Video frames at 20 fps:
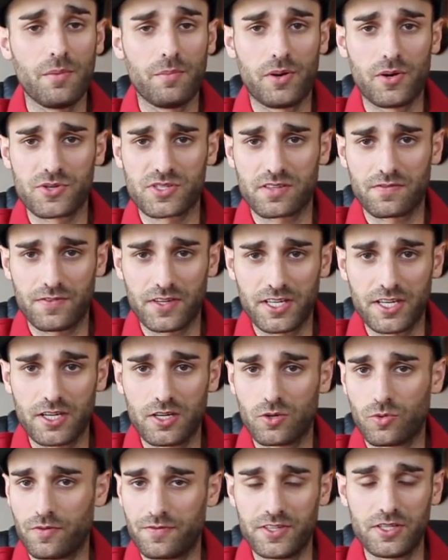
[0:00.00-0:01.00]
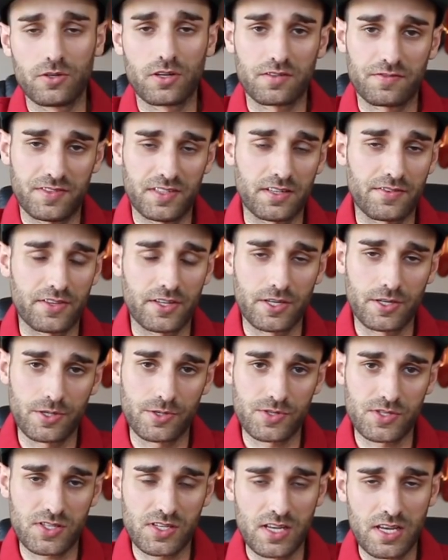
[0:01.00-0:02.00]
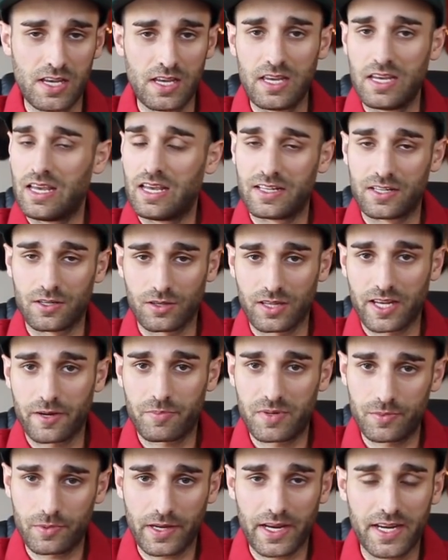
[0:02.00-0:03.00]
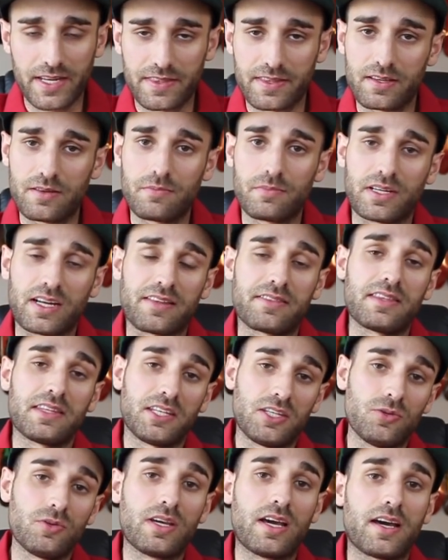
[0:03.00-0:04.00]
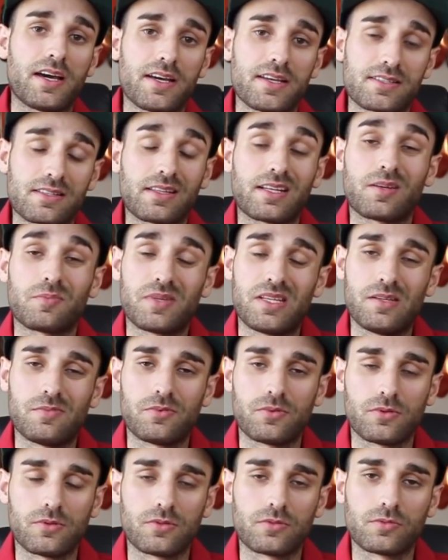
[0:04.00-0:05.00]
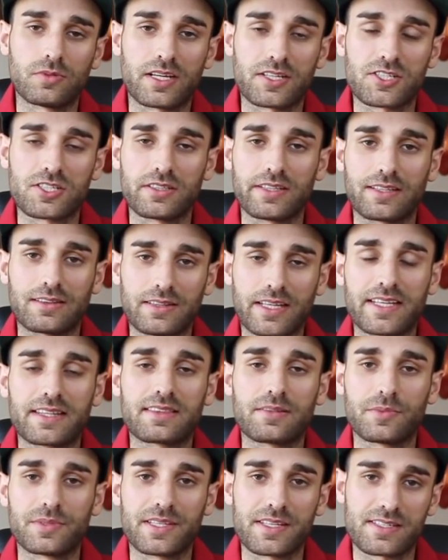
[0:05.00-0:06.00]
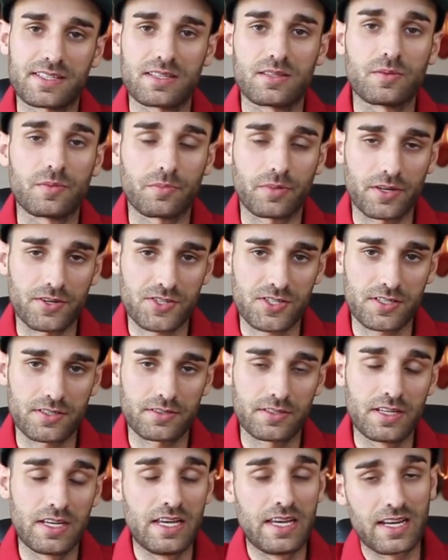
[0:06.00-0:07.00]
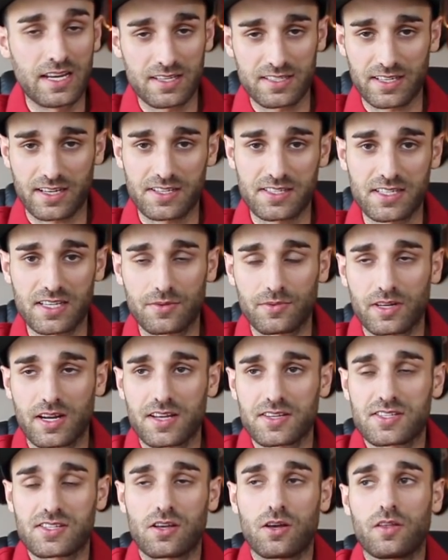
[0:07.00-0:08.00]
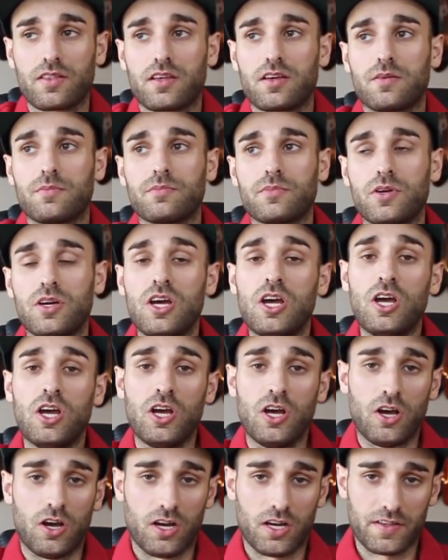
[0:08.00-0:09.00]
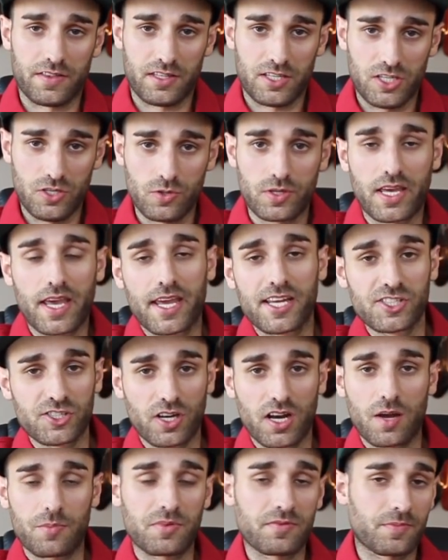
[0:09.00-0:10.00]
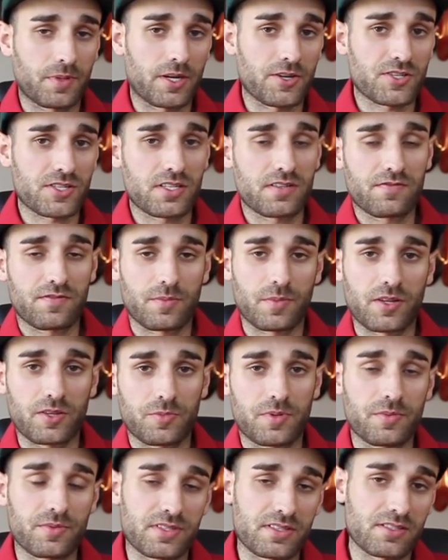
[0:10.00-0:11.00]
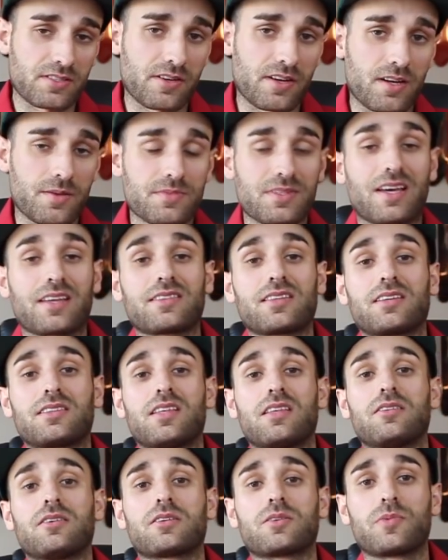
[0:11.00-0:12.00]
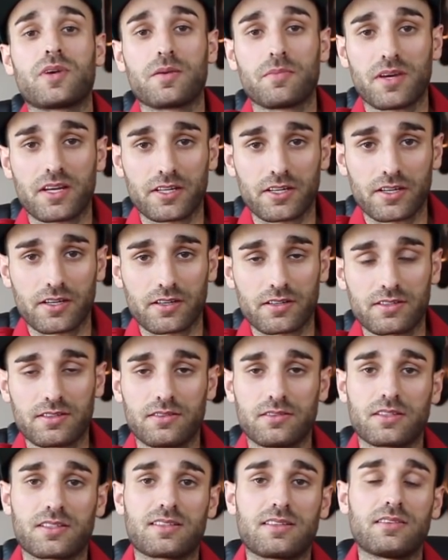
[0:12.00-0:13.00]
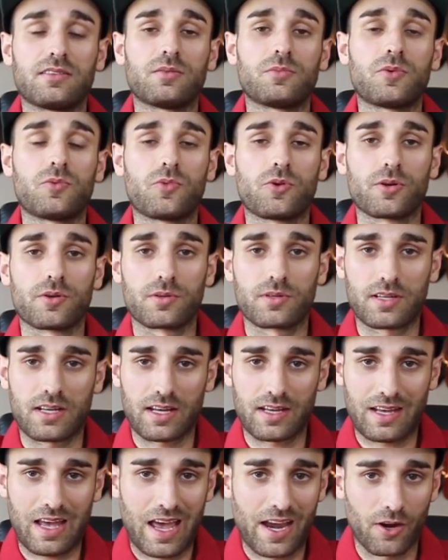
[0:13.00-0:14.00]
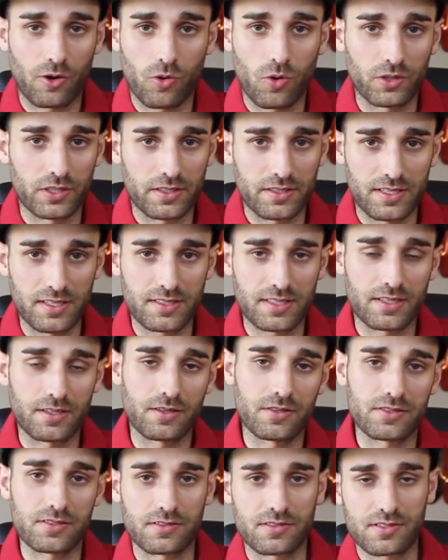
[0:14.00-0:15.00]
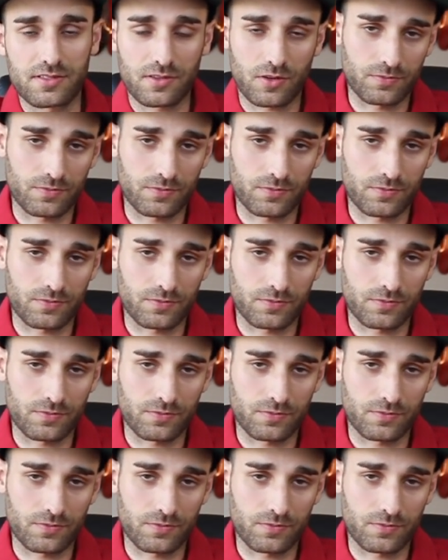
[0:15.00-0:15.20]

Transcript: Post a video review on feet of those. I know a lot of people hate them, but I think you guys, a lot of people will actually like them when they see them in person. It's like I said, when I saw them on the UK drop in person from other people's Instagrams, I thought they looked way better, looked a little bit more higher quality details, and